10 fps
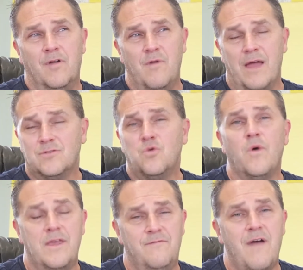around
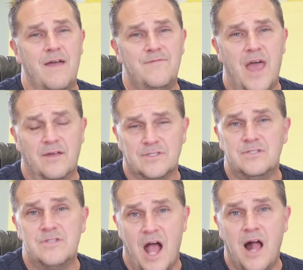
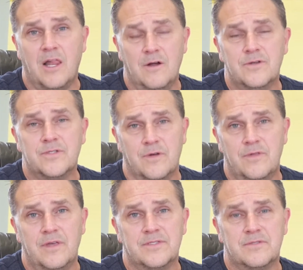$25,000
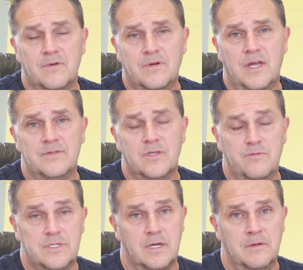on this. Okay, so
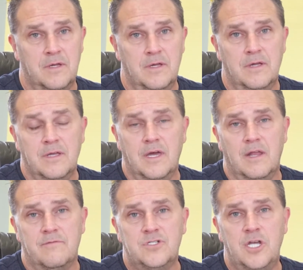it was a
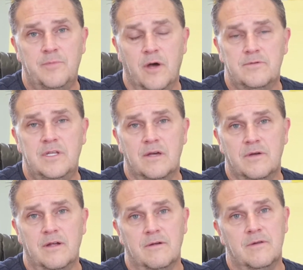kind of cheapo
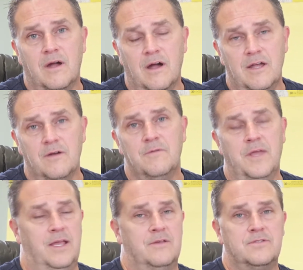deal here in Ohio.
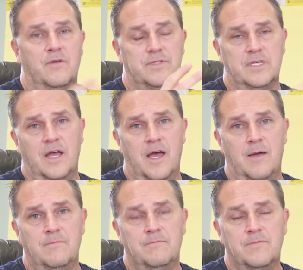So it was
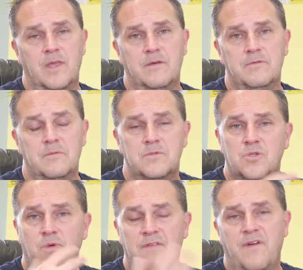a
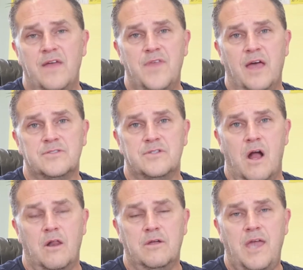
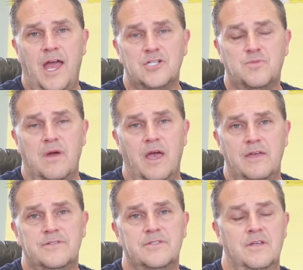$25,000 cash
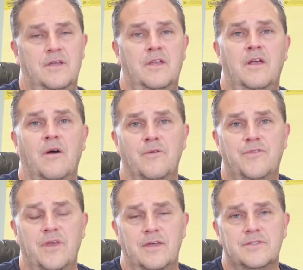price
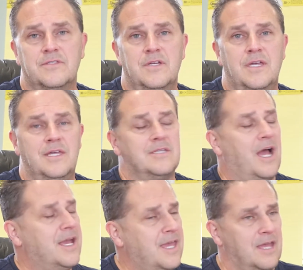on things. He said,
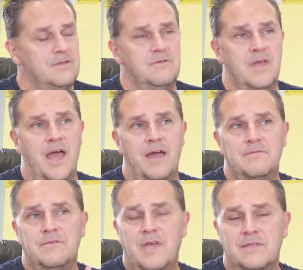I can't do
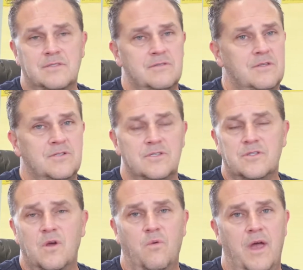that. There's
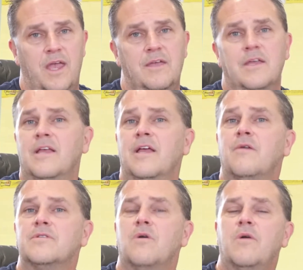just no way.
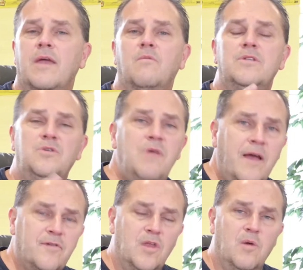We said, okay, we do
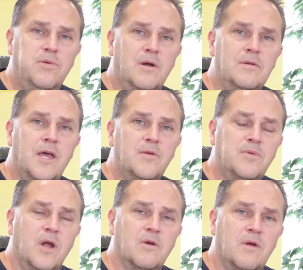have another
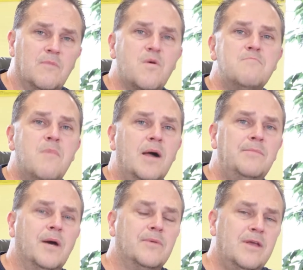program we
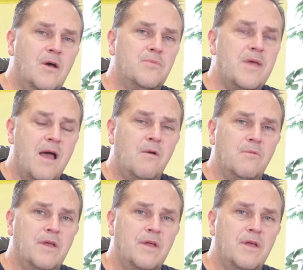might be able to help you out